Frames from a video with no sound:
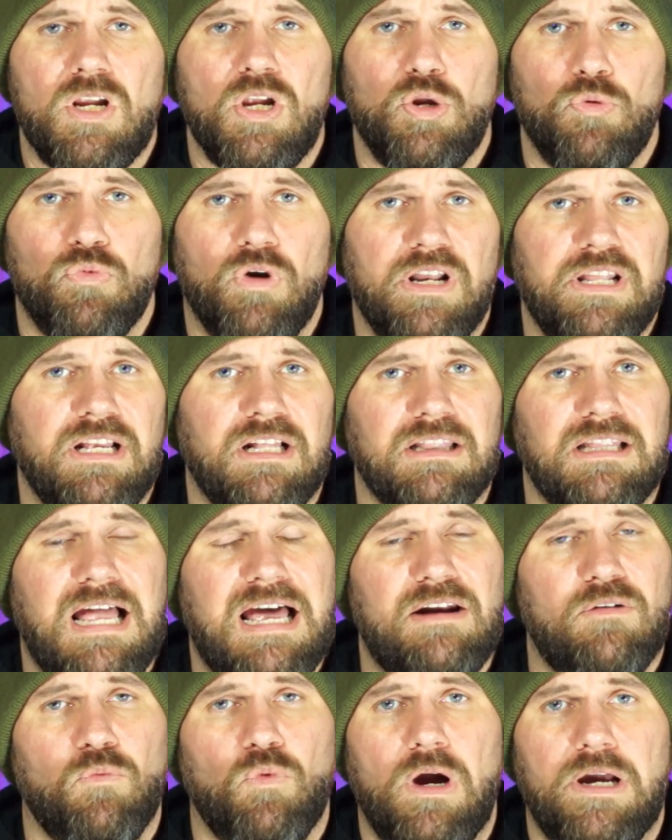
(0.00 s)
running a
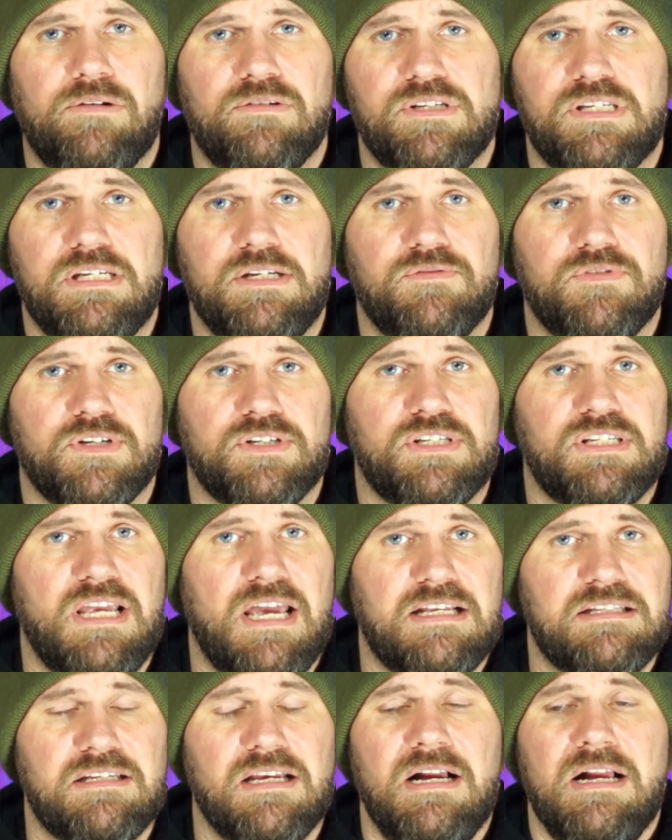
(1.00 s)
lot of wide receiver
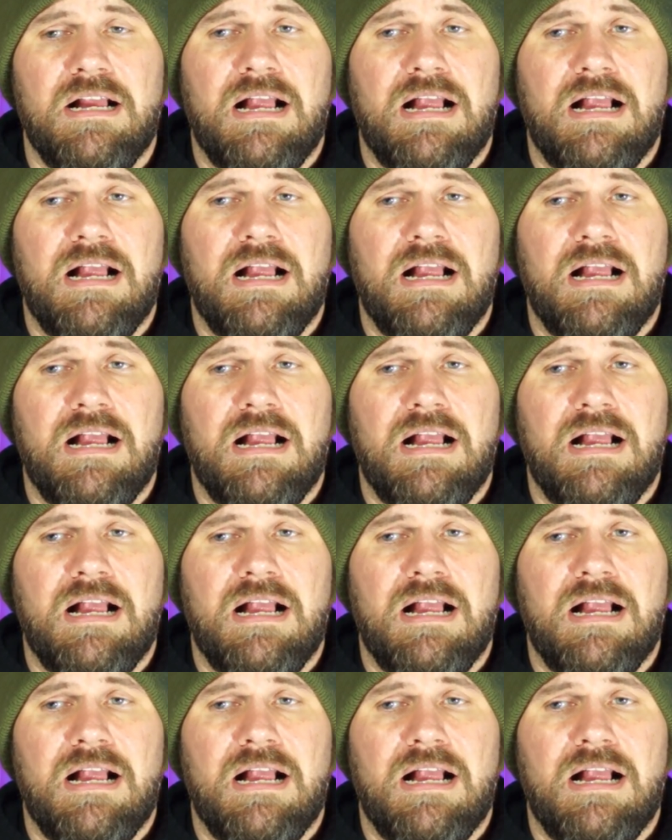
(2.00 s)
sets.